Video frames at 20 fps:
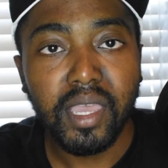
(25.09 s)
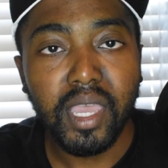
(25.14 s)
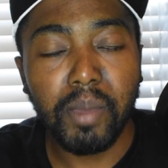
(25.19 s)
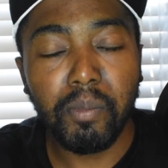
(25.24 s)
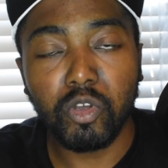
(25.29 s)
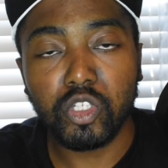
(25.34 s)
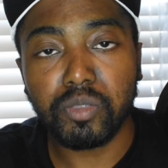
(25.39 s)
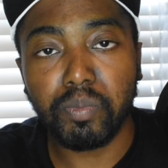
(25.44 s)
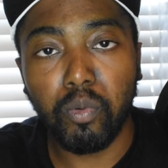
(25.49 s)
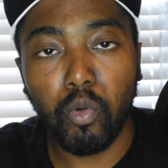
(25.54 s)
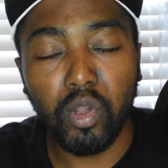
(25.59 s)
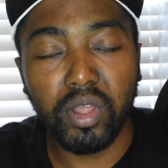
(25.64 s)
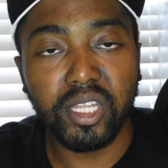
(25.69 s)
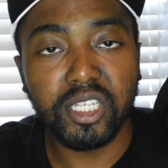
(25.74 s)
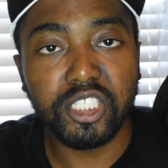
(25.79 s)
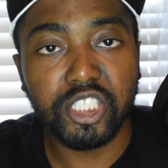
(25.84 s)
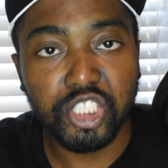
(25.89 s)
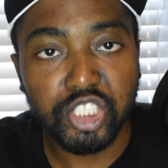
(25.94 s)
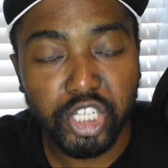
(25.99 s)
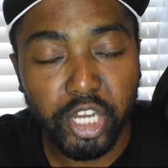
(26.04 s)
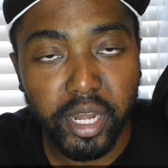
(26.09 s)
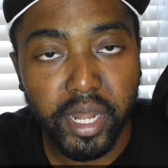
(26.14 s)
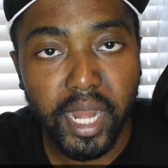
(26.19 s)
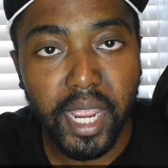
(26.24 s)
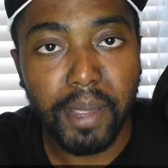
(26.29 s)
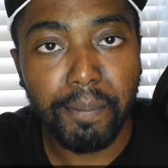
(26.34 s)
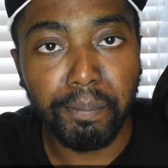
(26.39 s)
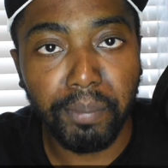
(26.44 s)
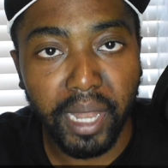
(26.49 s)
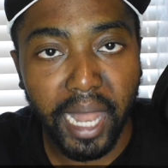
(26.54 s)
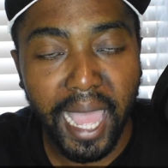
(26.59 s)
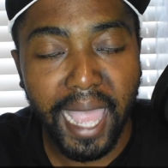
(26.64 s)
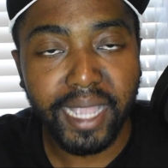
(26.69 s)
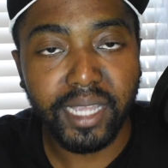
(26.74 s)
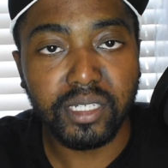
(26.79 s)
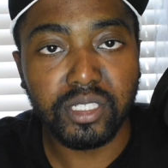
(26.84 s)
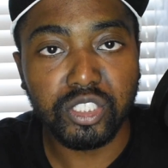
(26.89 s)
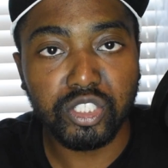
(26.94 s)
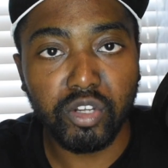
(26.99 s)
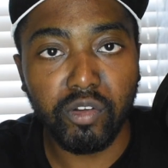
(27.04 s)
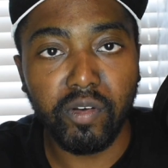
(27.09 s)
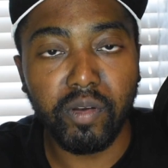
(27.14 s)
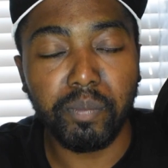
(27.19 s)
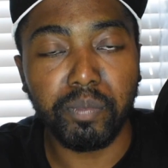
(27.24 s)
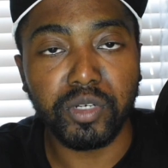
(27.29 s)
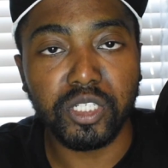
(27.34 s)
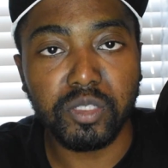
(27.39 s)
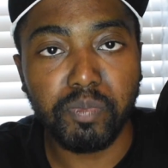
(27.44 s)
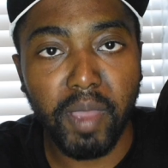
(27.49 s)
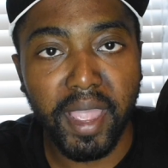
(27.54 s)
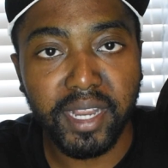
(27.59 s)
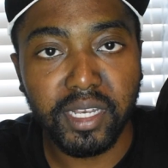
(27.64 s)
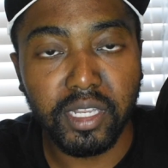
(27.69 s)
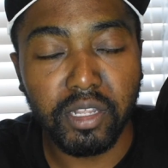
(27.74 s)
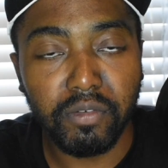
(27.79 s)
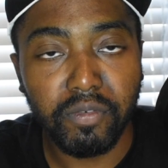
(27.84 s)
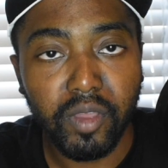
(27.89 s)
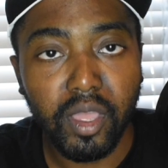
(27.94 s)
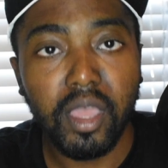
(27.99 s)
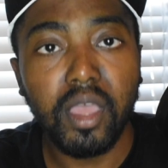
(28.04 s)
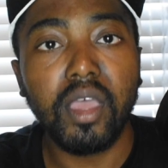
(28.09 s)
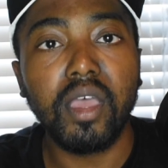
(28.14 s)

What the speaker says: And most importantly, share A Black Conservative Perspective.